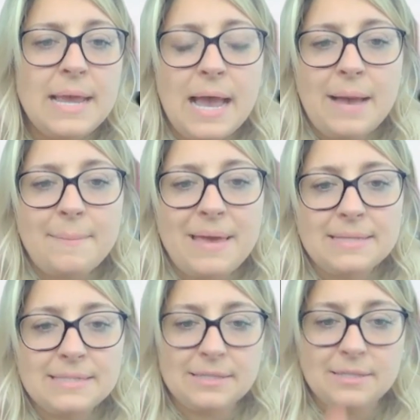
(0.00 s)
And
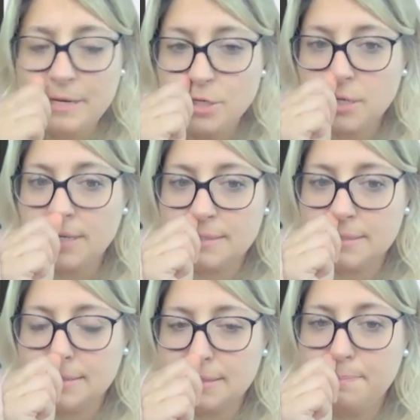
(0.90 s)

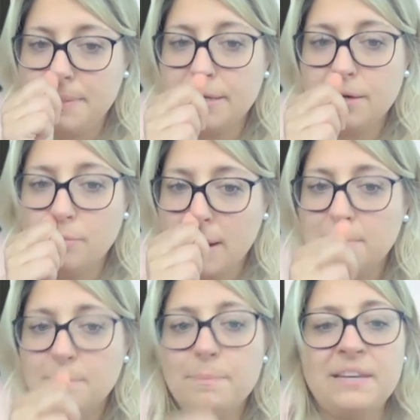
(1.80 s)
it's a
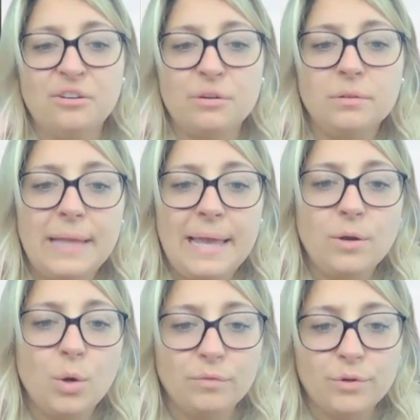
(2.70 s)
peer-run, peer-led
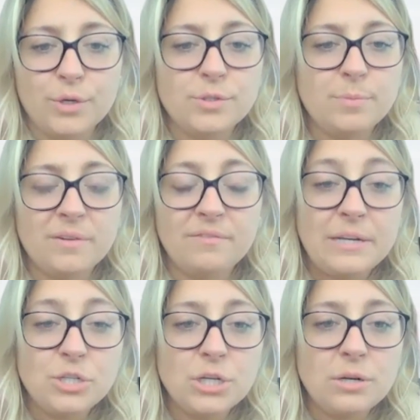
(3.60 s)
overdose
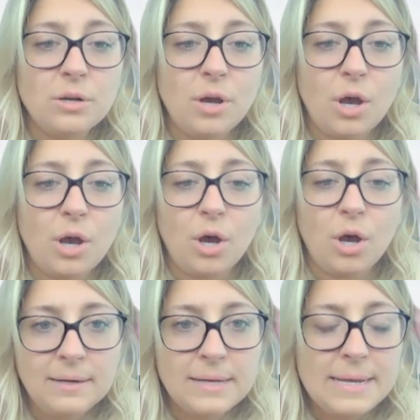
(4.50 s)
prevention
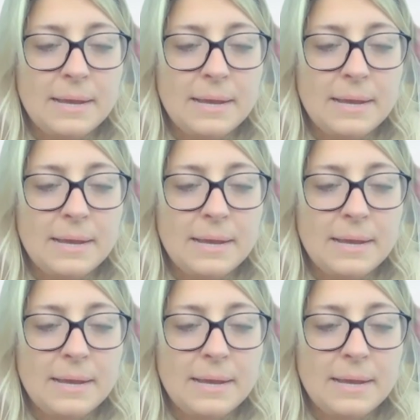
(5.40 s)
hotline,